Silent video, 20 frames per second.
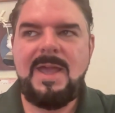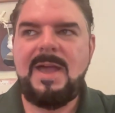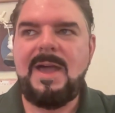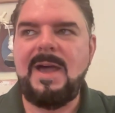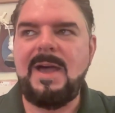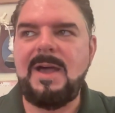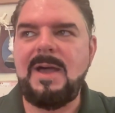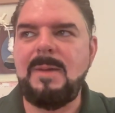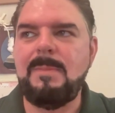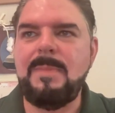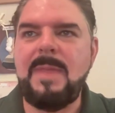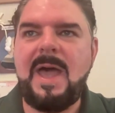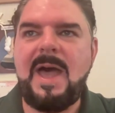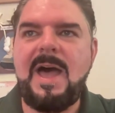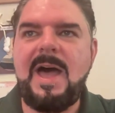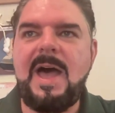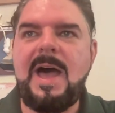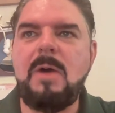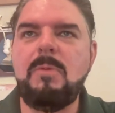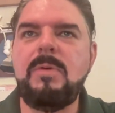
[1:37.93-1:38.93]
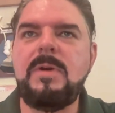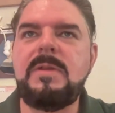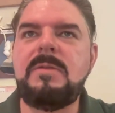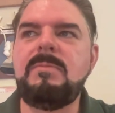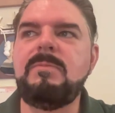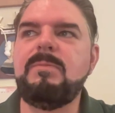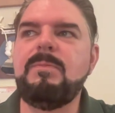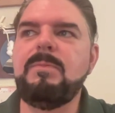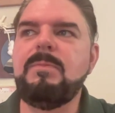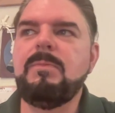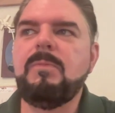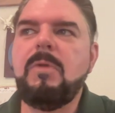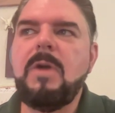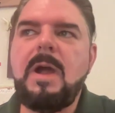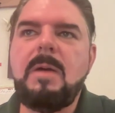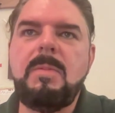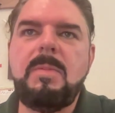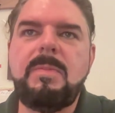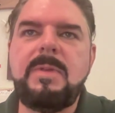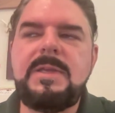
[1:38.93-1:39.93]
Um, I, I would
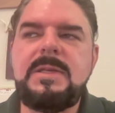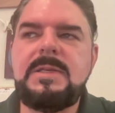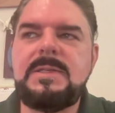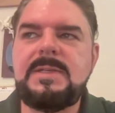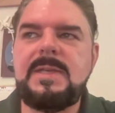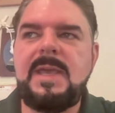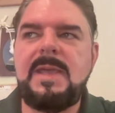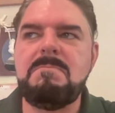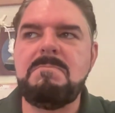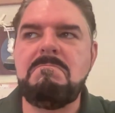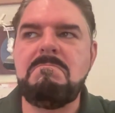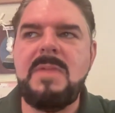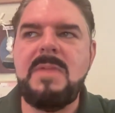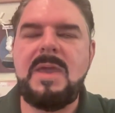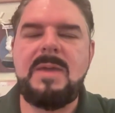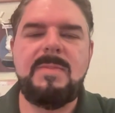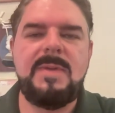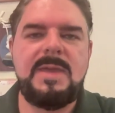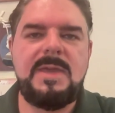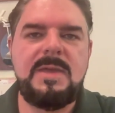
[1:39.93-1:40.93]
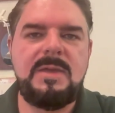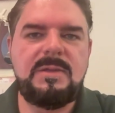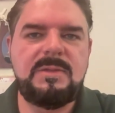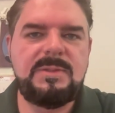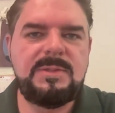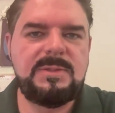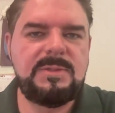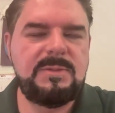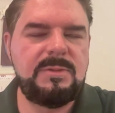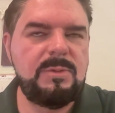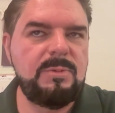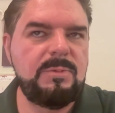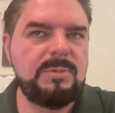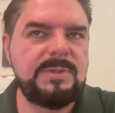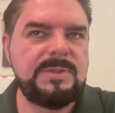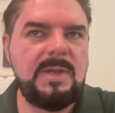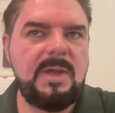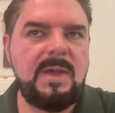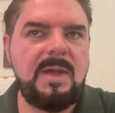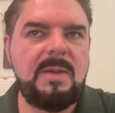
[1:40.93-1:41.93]
probably say maybe he
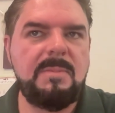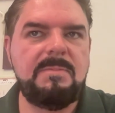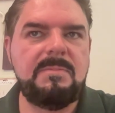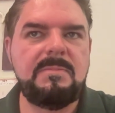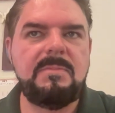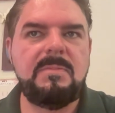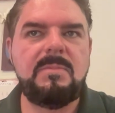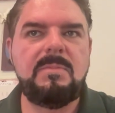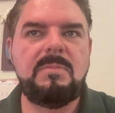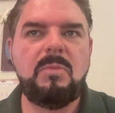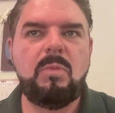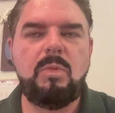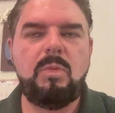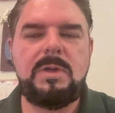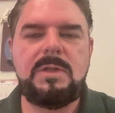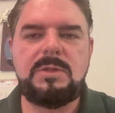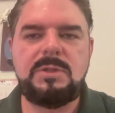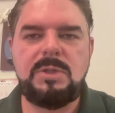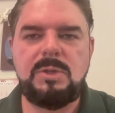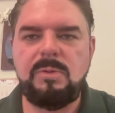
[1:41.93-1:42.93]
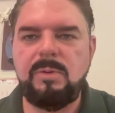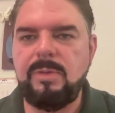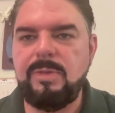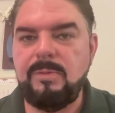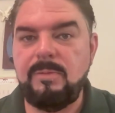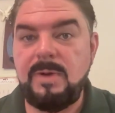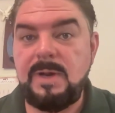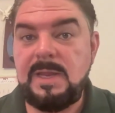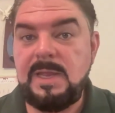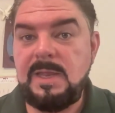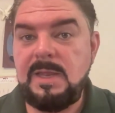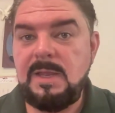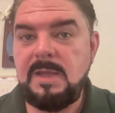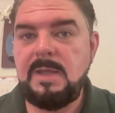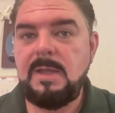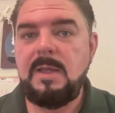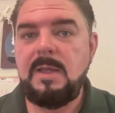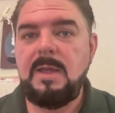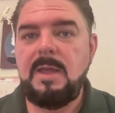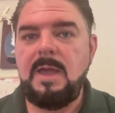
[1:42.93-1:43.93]
suits up week two or three,
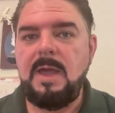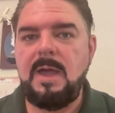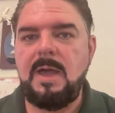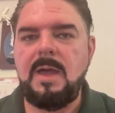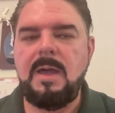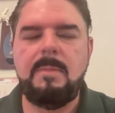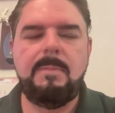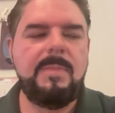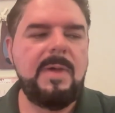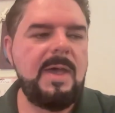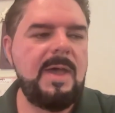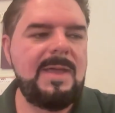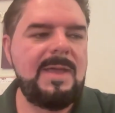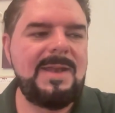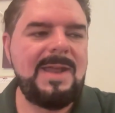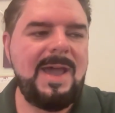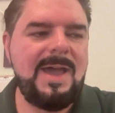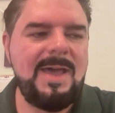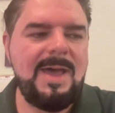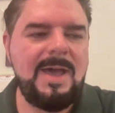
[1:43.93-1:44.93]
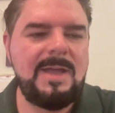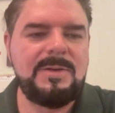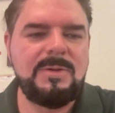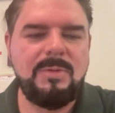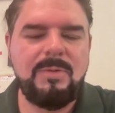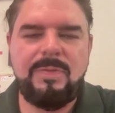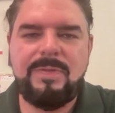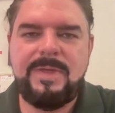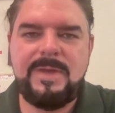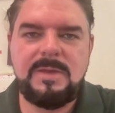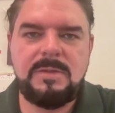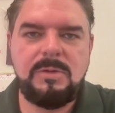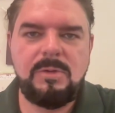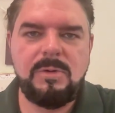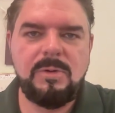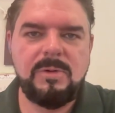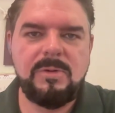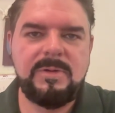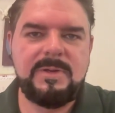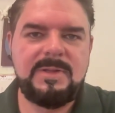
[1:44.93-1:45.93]
uh, but I, I don't think
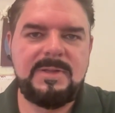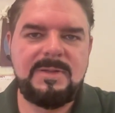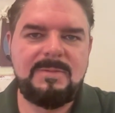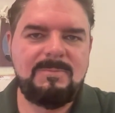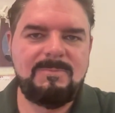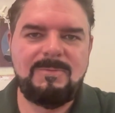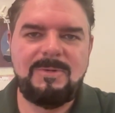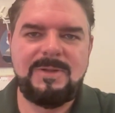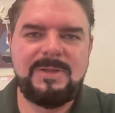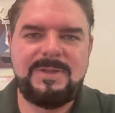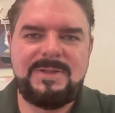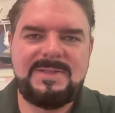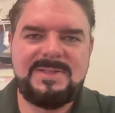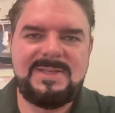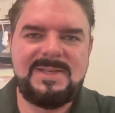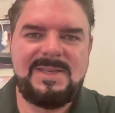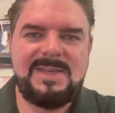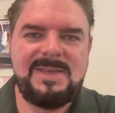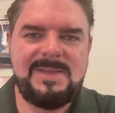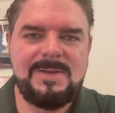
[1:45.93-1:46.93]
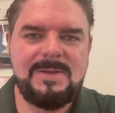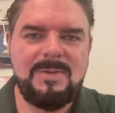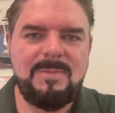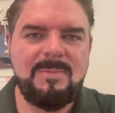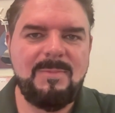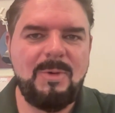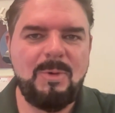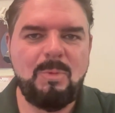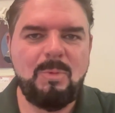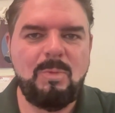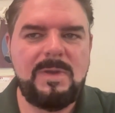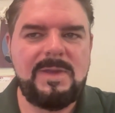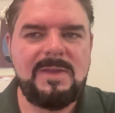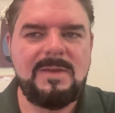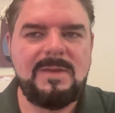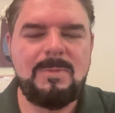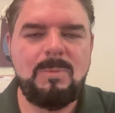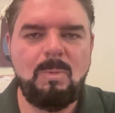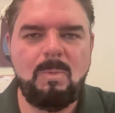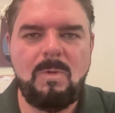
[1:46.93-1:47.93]
you're going to really see him
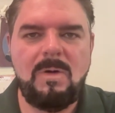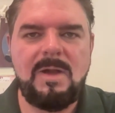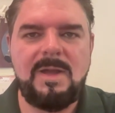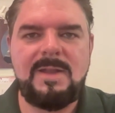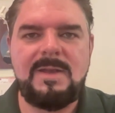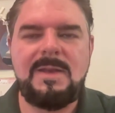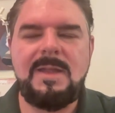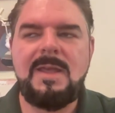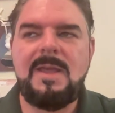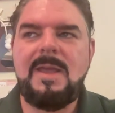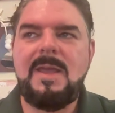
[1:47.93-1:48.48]
week one.